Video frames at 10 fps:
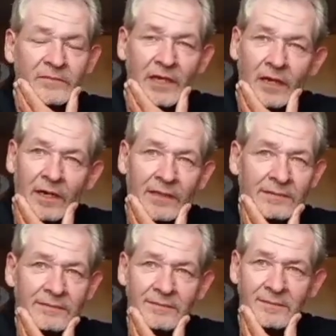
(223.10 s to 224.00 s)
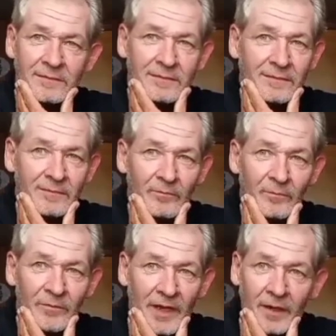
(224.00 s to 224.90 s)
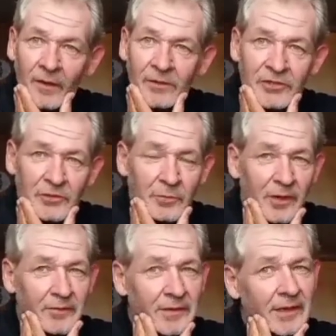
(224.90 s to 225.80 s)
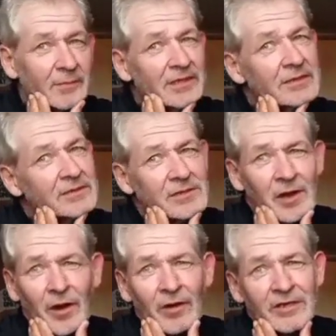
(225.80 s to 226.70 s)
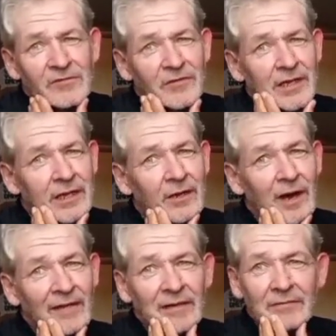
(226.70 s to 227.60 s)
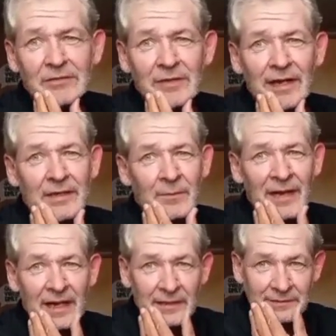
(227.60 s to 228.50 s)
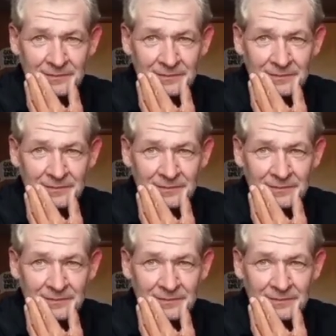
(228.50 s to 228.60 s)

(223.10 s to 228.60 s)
Terry, I know it's your birthday, but this is the hardest video I've ever tried to make.